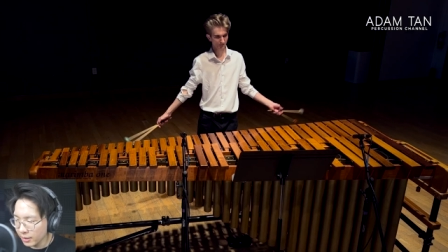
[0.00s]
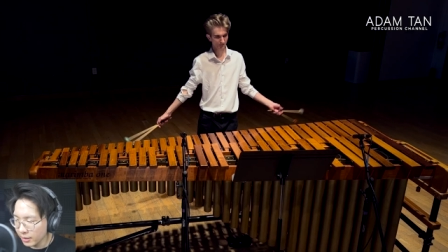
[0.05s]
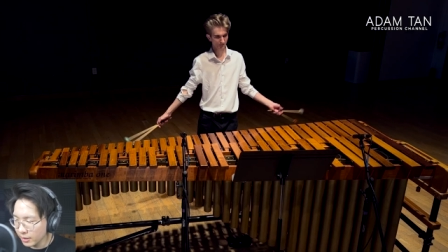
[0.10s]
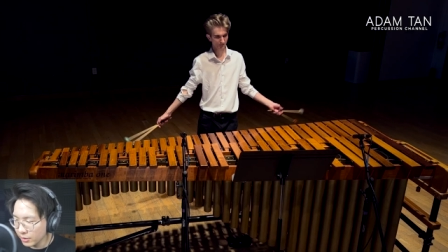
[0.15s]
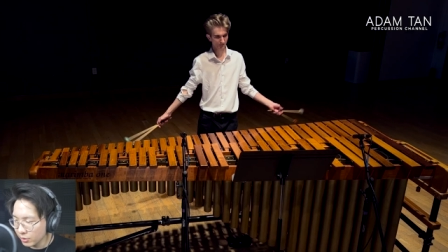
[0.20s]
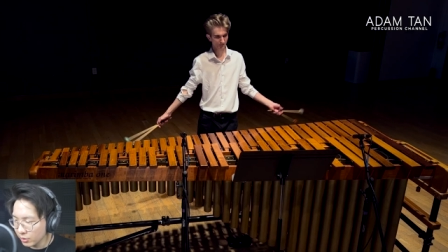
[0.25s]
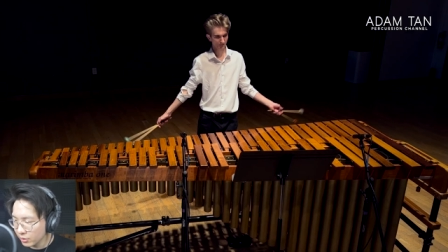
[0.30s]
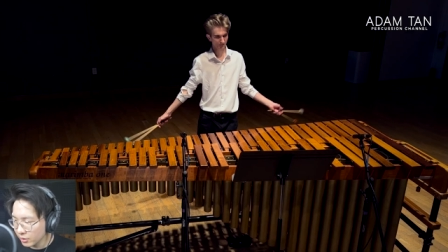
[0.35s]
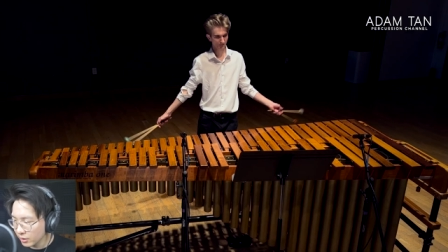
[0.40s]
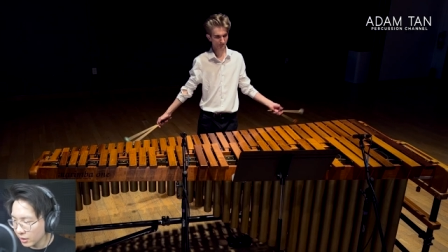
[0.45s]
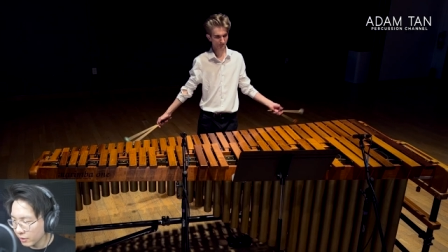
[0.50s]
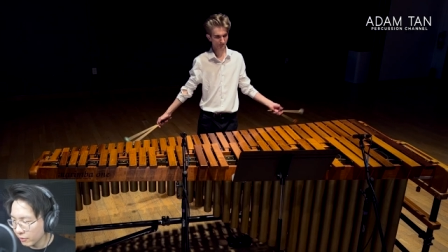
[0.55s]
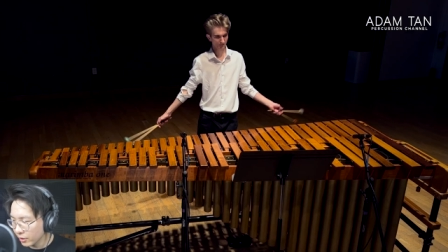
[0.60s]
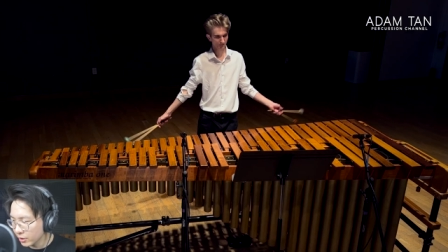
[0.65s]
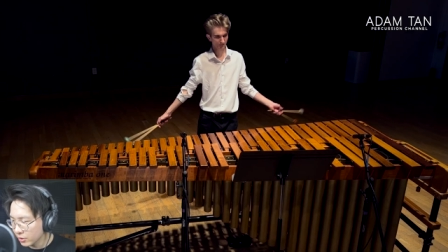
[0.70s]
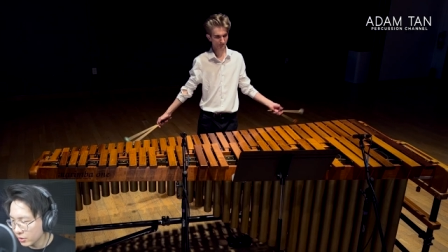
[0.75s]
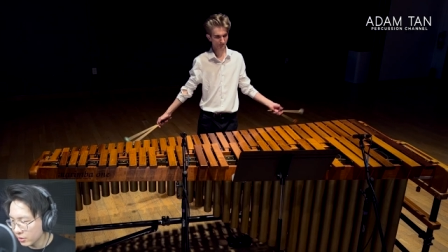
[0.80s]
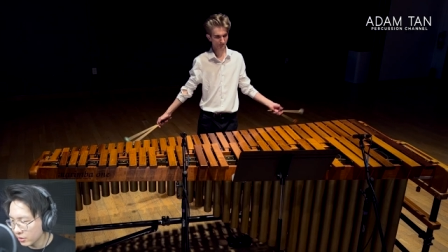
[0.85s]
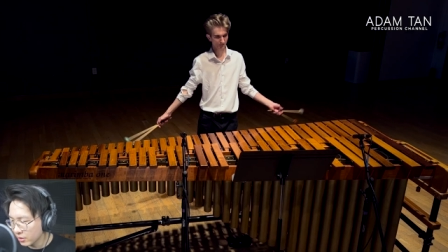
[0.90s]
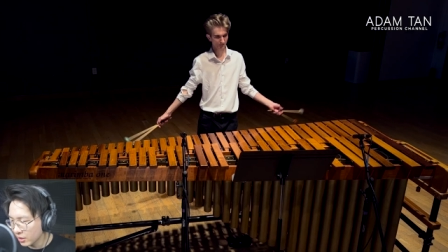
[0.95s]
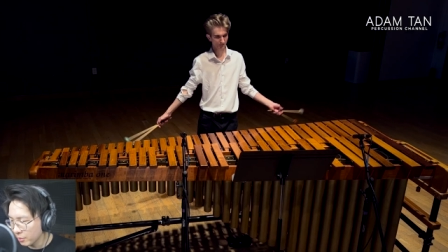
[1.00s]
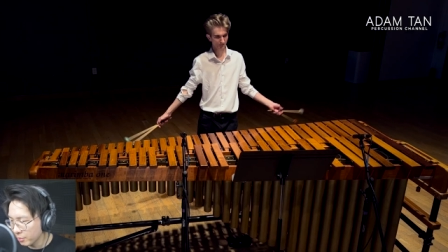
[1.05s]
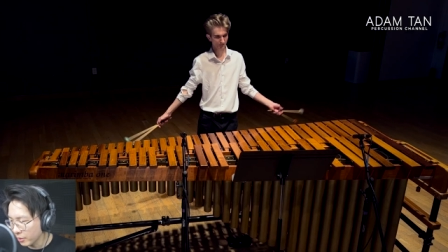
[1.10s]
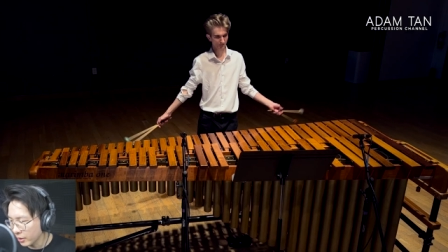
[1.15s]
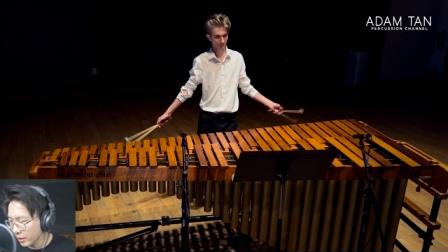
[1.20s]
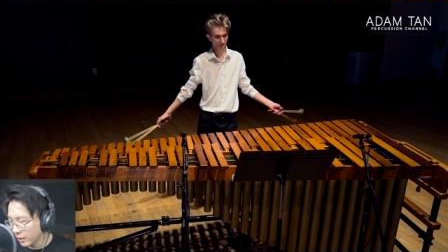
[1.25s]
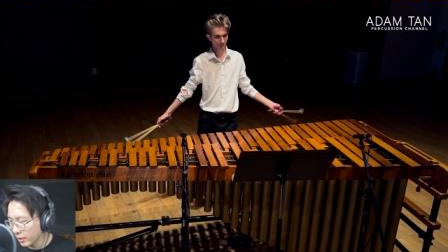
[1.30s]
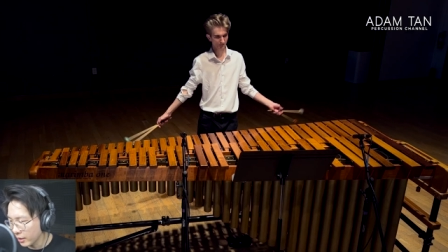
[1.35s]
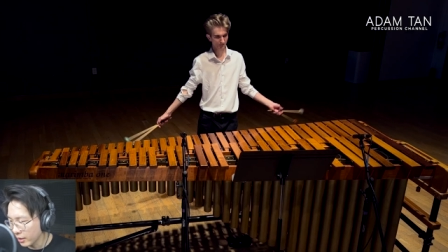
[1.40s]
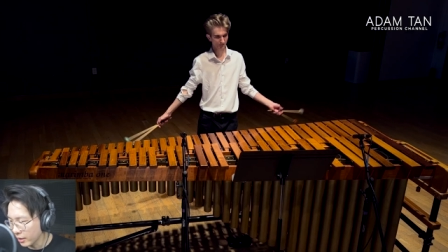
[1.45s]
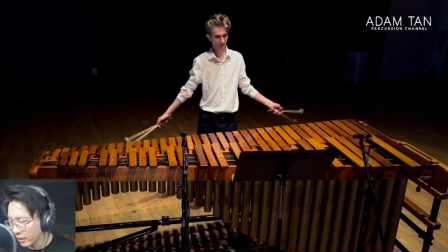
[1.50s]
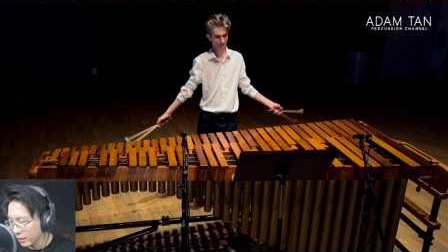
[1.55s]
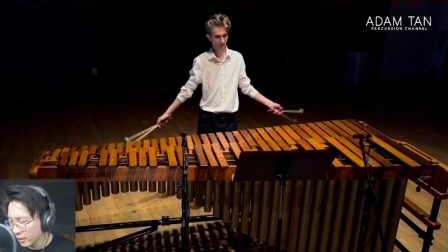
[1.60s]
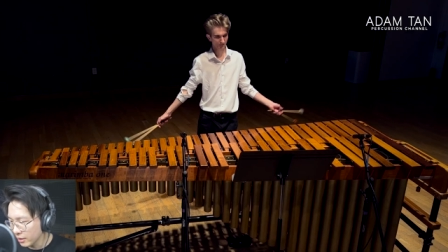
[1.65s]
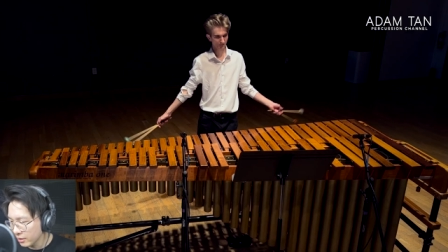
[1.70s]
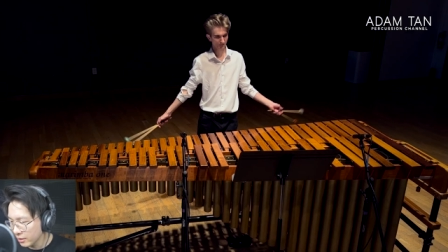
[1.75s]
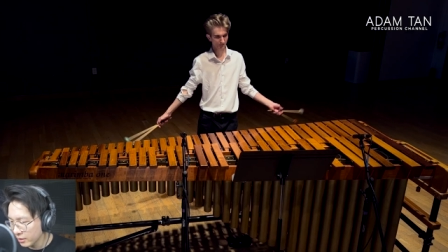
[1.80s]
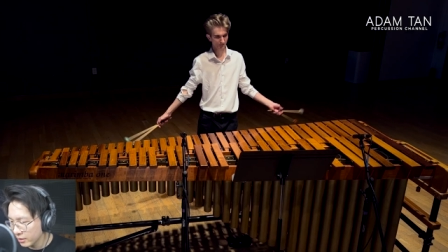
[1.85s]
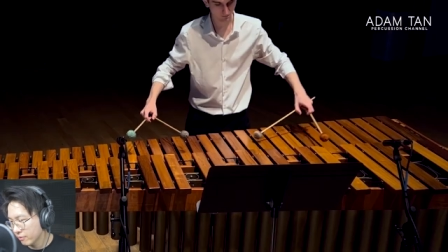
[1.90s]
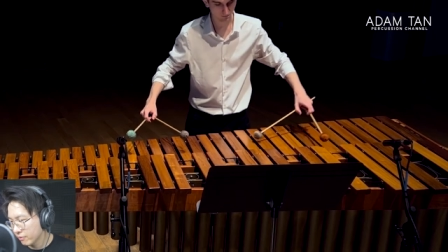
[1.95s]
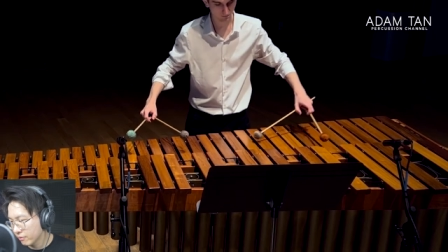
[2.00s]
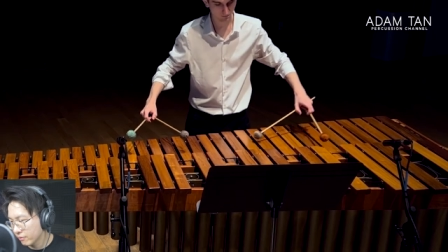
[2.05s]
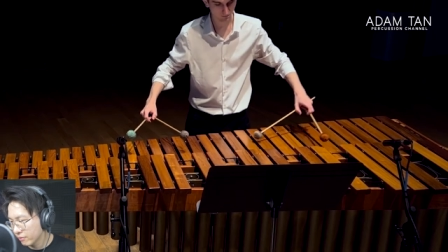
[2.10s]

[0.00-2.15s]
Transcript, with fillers: that he's using, if I just skip ahead,